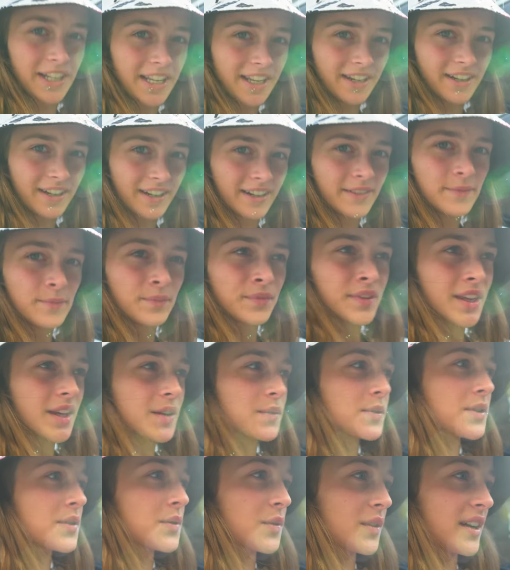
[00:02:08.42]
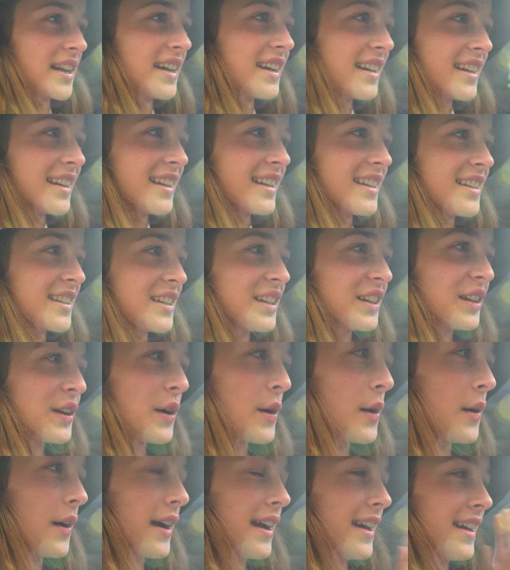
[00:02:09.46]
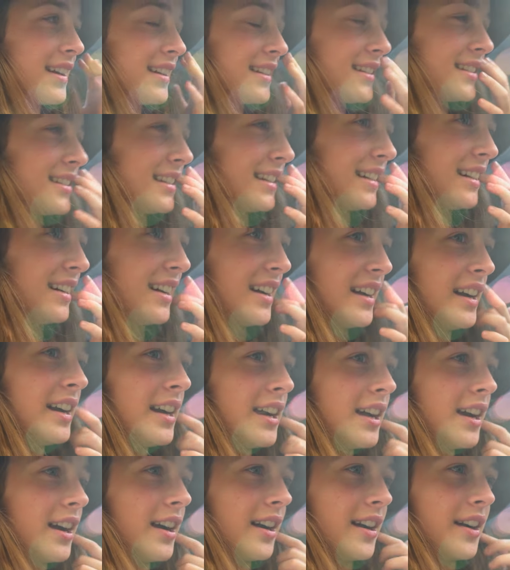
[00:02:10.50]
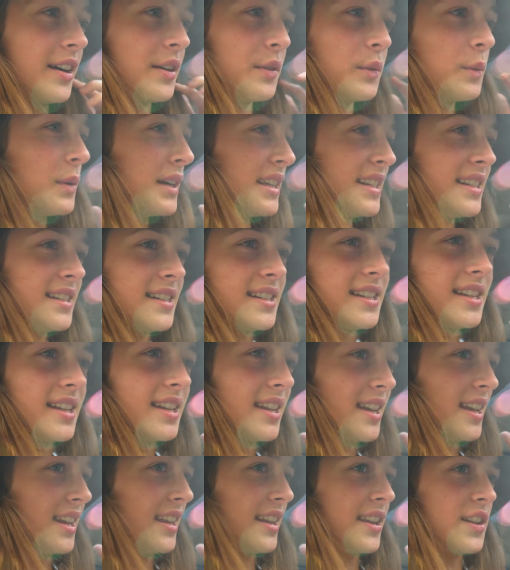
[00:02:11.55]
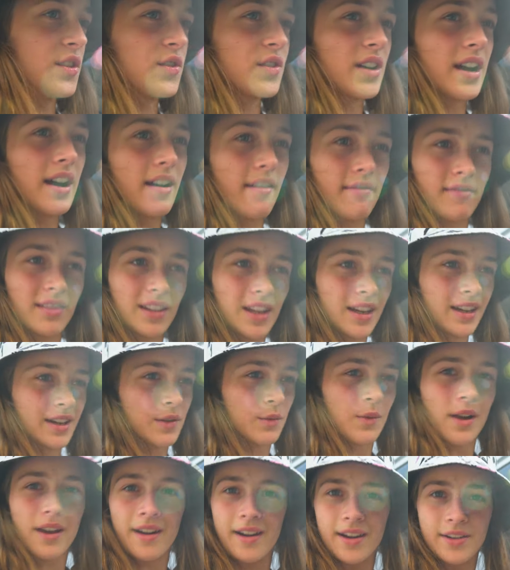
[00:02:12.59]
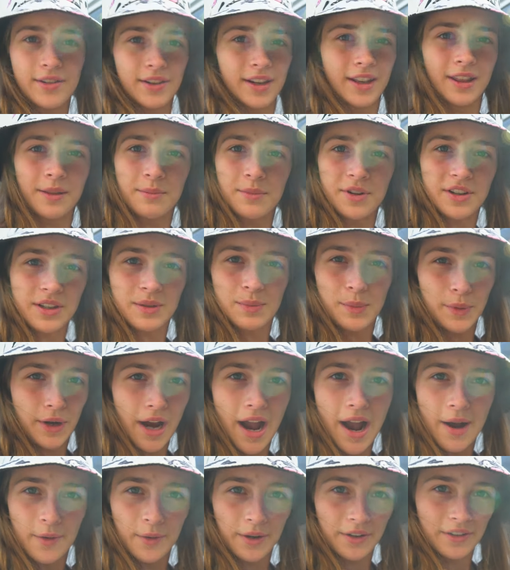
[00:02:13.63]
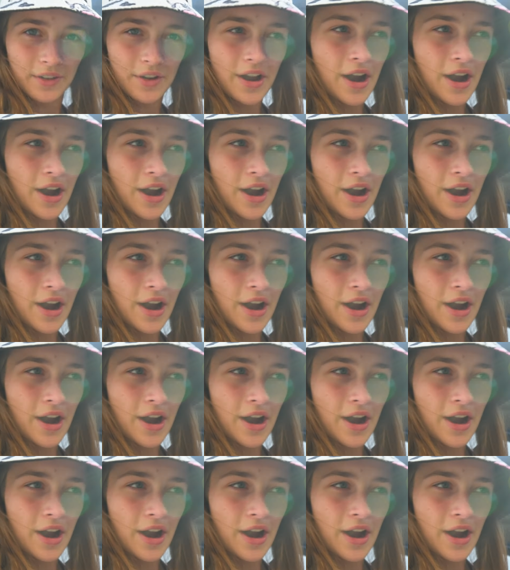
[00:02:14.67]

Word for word: here. It was rainy, you know, and uh, uh, windy, and I drove like one hundred kilometers per hour on